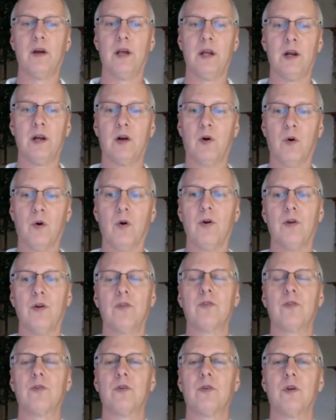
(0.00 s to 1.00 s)
in
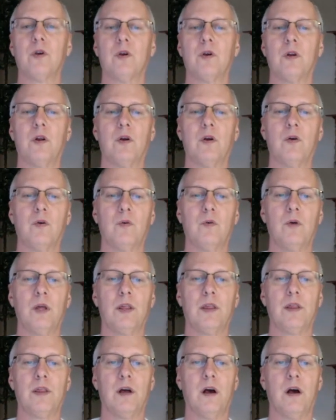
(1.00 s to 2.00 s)
accordance
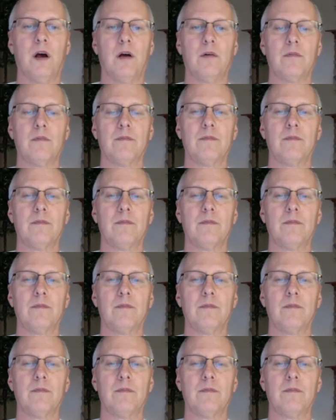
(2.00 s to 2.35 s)
with uh,